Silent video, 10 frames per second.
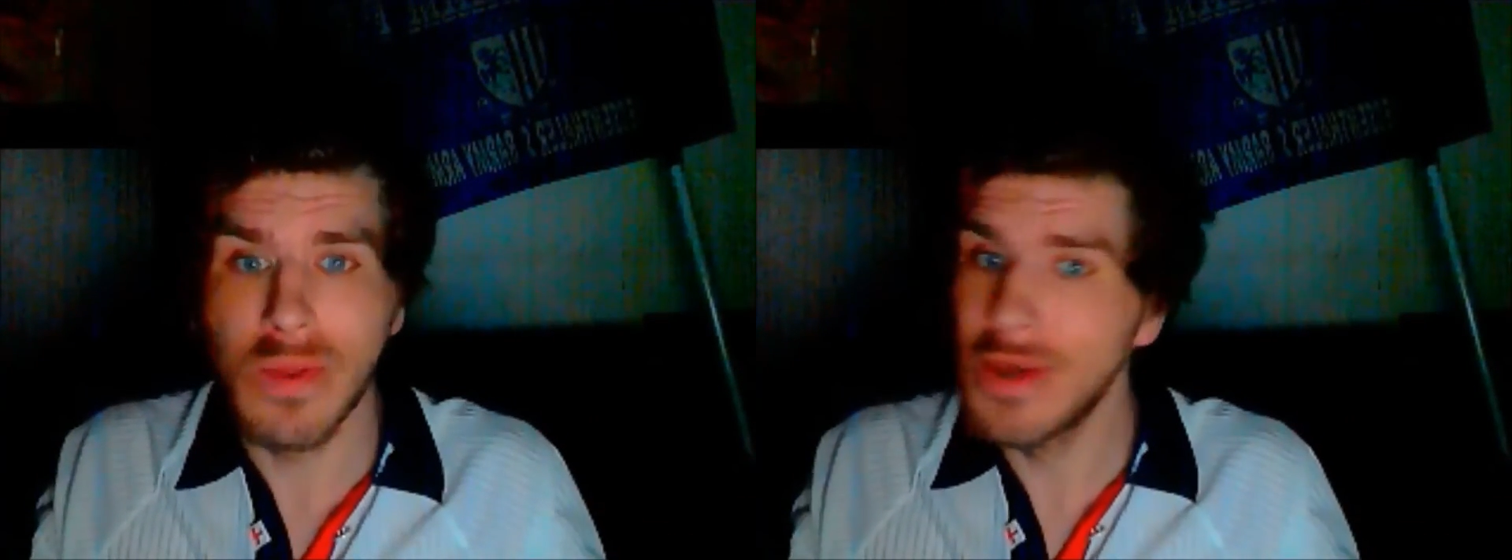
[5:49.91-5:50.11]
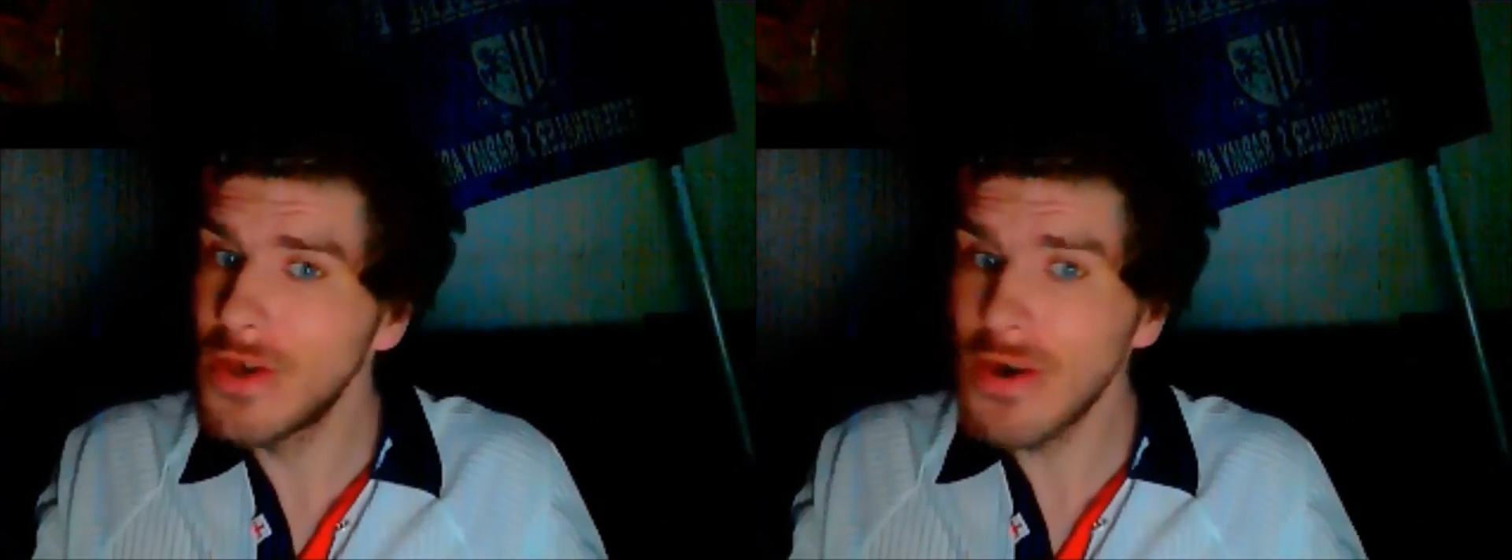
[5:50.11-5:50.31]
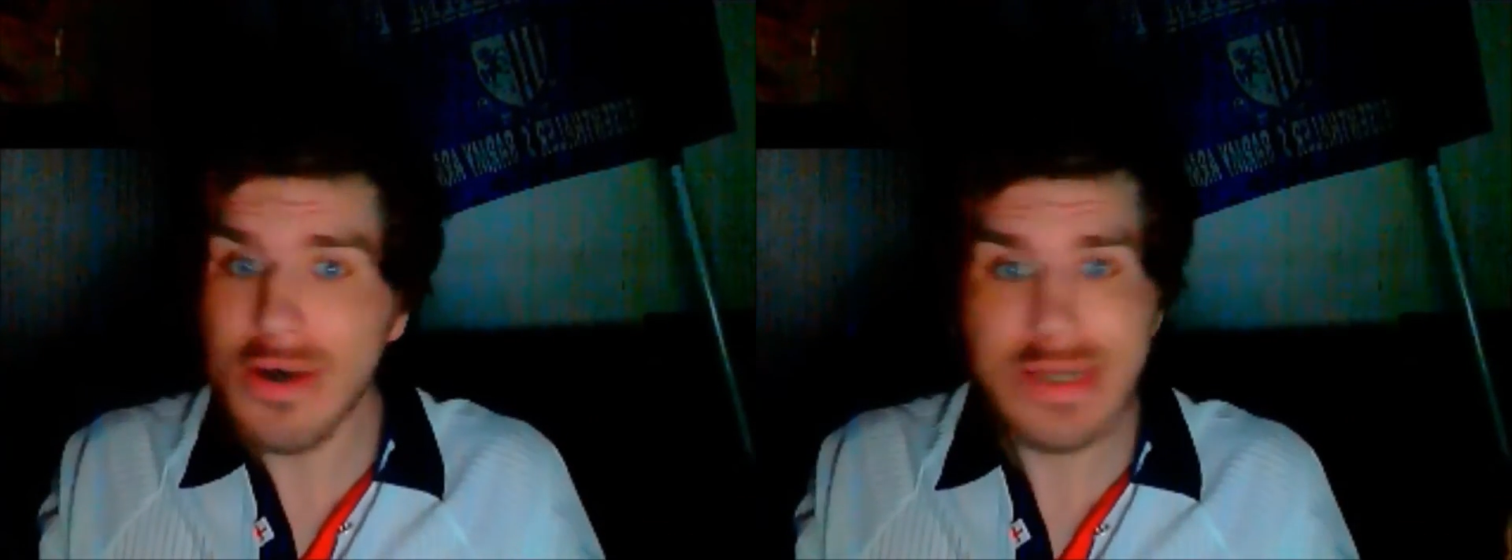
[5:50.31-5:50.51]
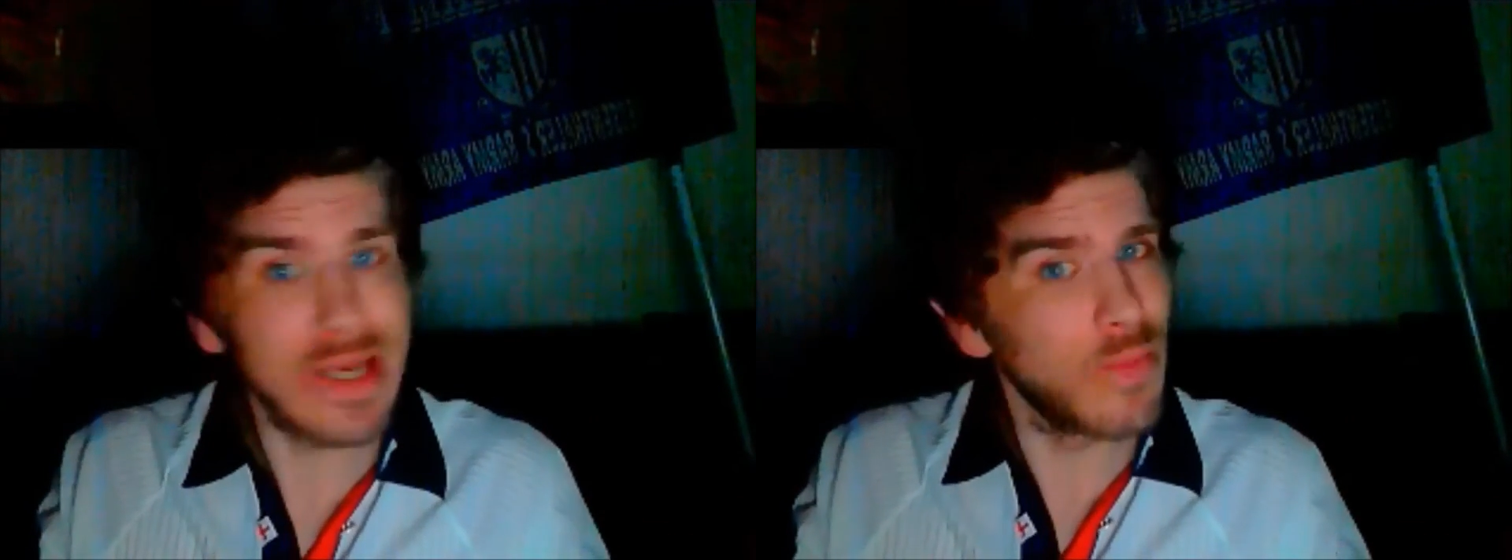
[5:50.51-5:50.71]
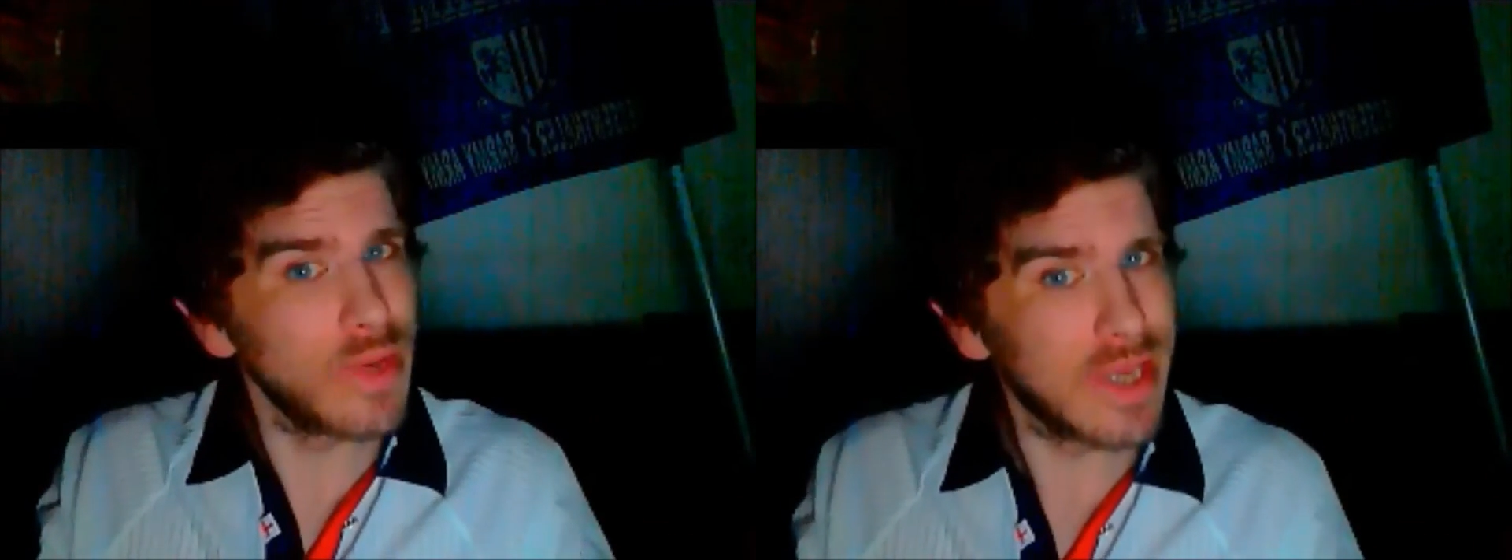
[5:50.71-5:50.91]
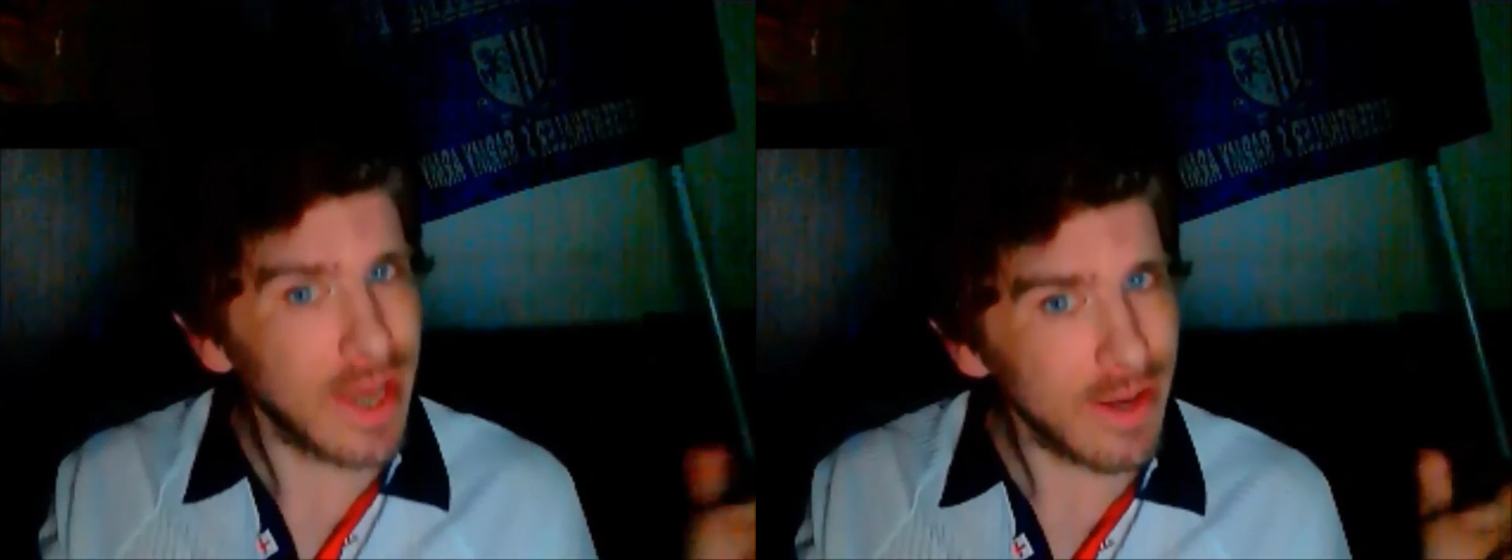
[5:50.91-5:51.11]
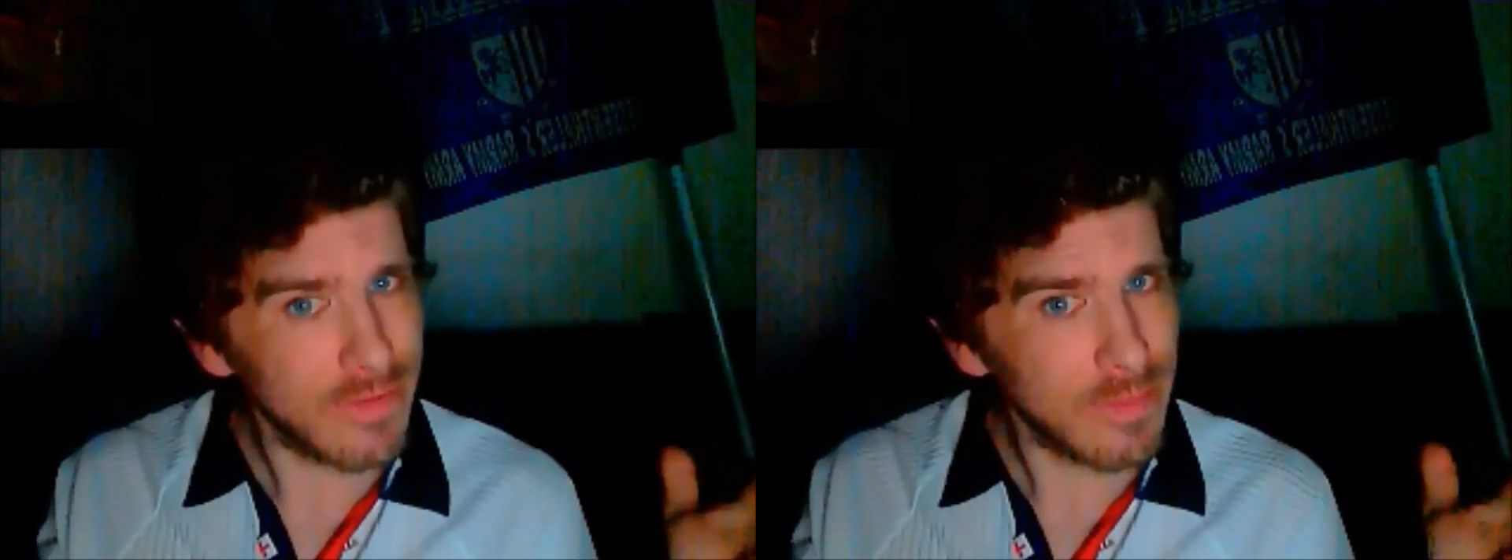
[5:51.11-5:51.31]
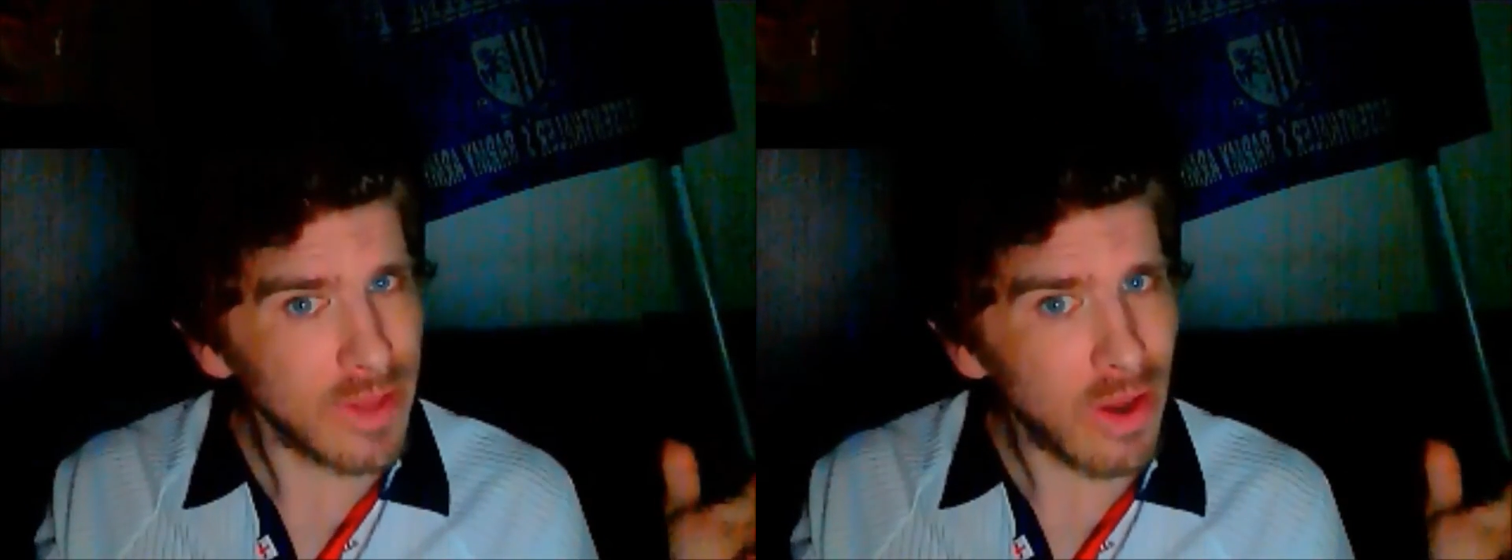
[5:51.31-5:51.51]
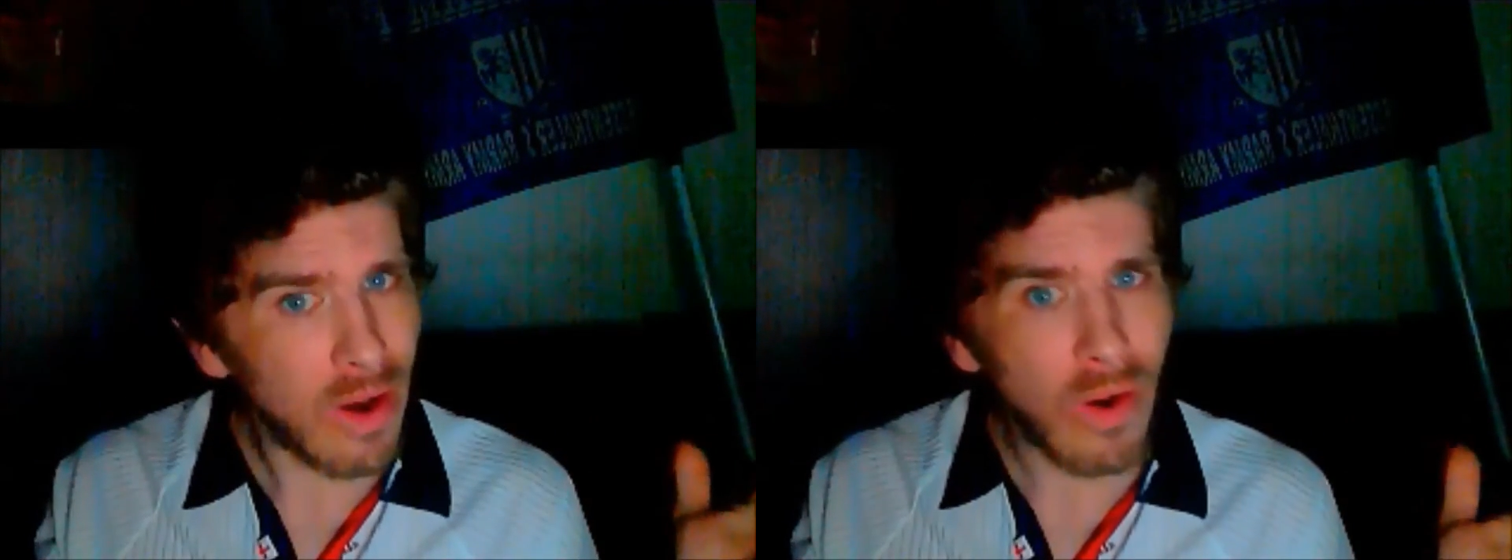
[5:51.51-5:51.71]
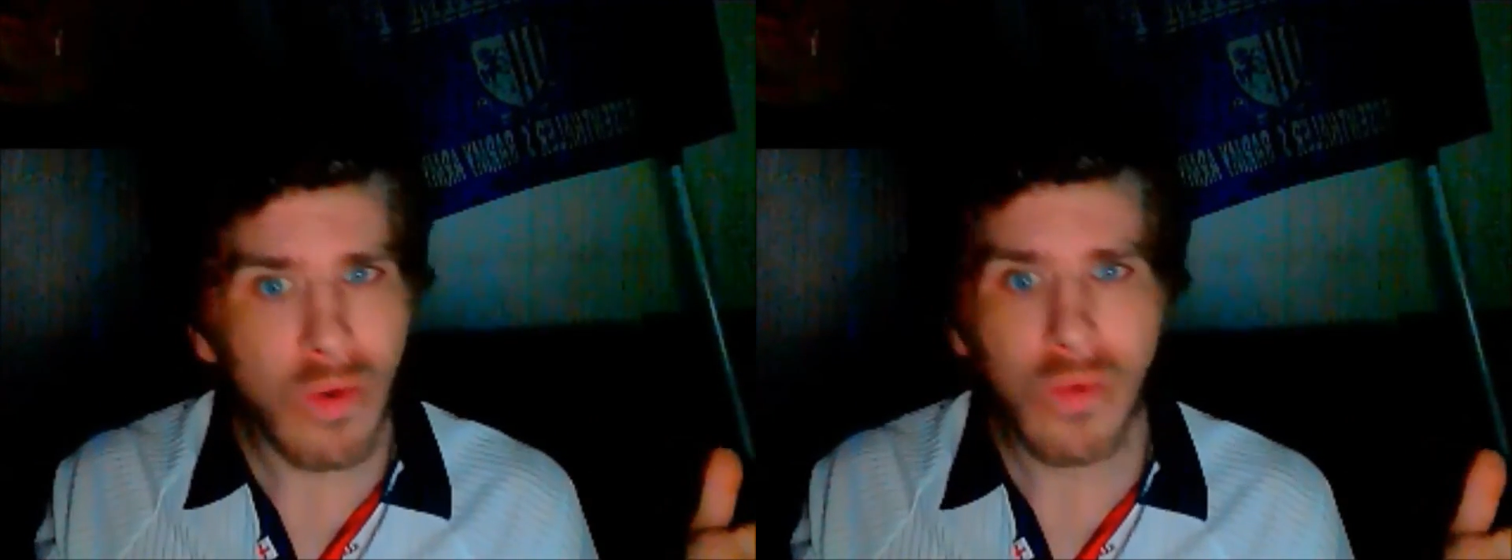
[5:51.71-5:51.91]
You've got to say we gave them the
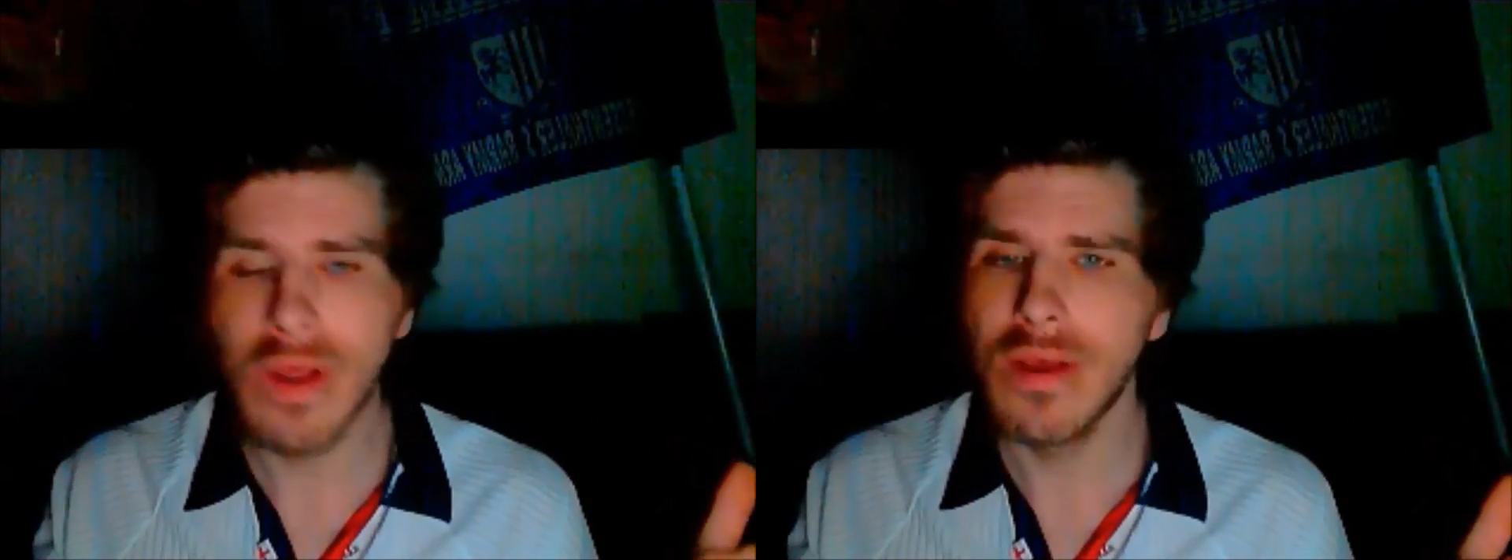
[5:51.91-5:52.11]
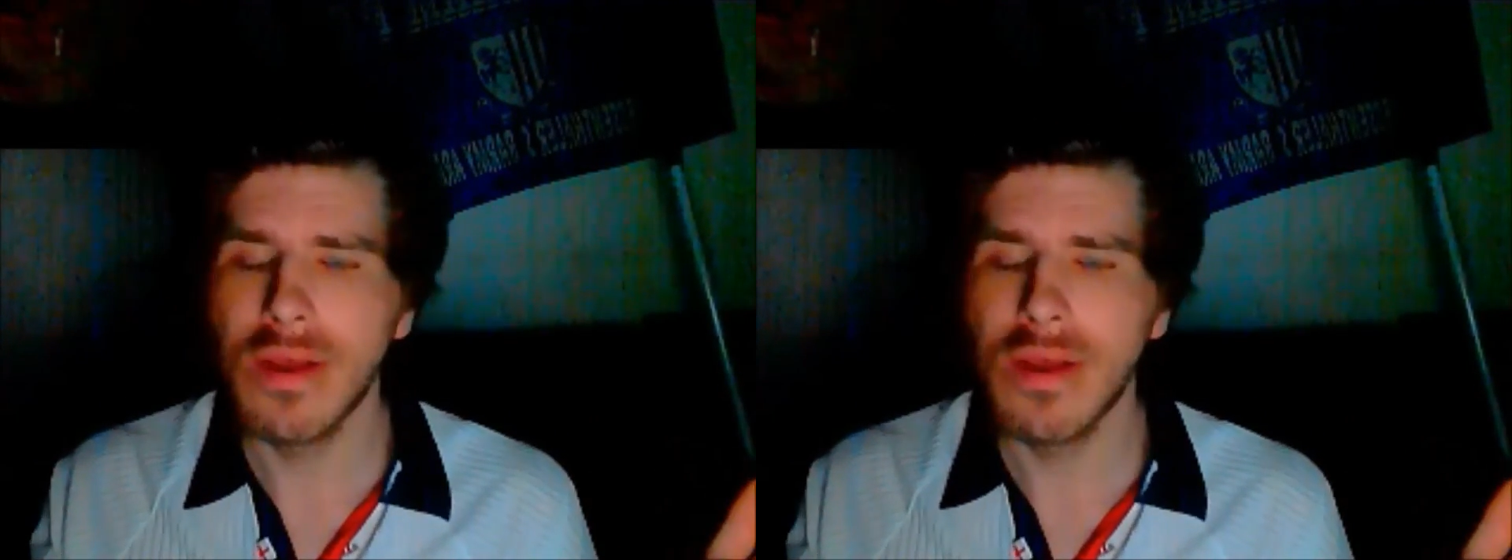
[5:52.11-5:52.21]
goal.